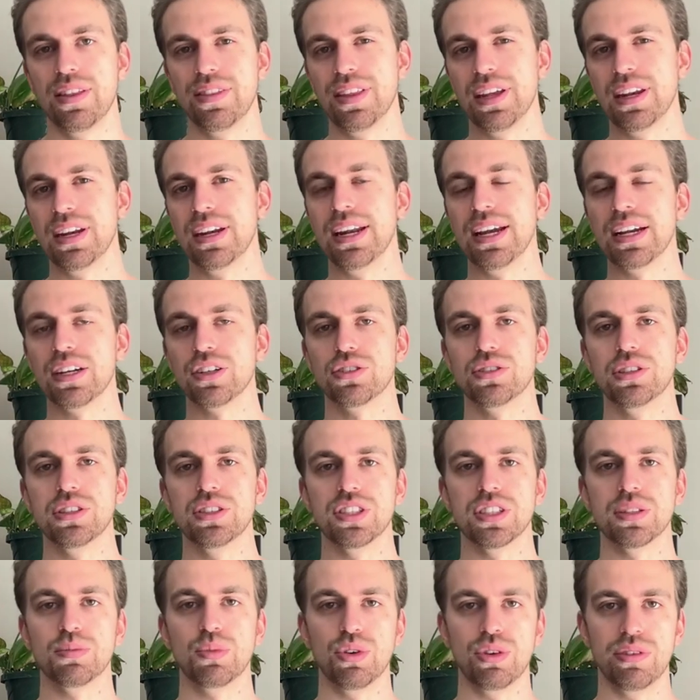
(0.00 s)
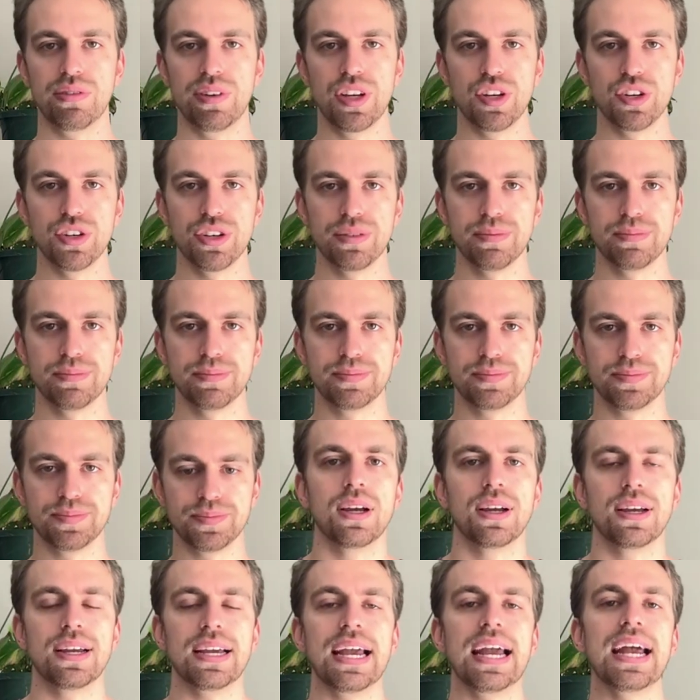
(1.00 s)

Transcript: than an extrinsic motivation.